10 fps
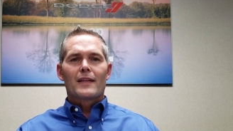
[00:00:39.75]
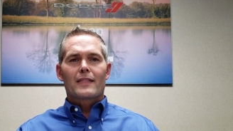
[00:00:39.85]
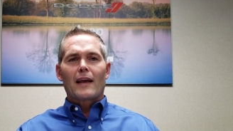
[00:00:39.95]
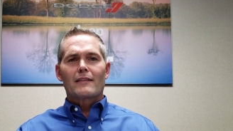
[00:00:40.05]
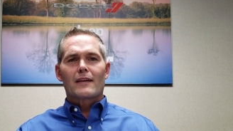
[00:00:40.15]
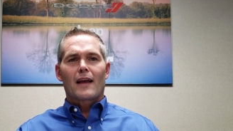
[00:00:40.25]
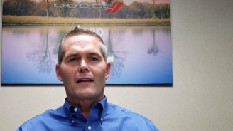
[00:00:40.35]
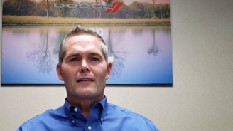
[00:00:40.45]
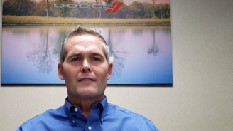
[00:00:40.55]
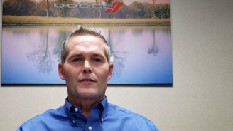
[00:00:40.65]
Thanks
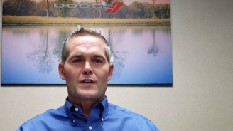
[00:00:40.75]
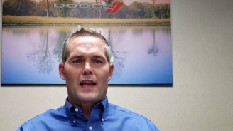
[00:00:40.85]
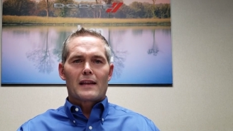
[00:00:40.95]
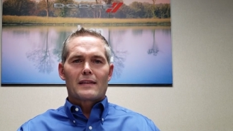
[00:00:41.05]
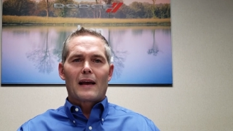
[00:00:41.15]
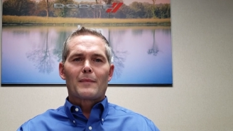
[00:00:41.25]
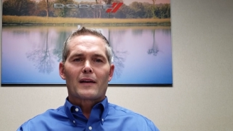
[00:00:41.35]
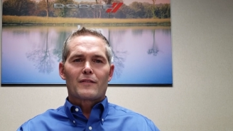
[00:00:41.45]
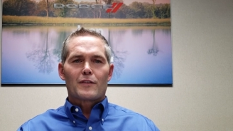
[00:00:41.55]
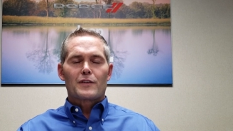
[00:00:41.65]
again for taking time
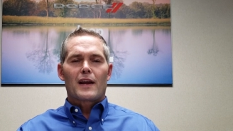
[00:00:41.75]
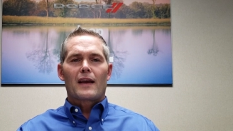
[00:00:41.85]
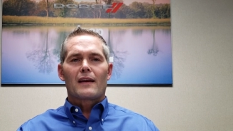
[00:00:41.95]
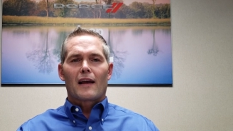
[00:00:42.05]
out of your day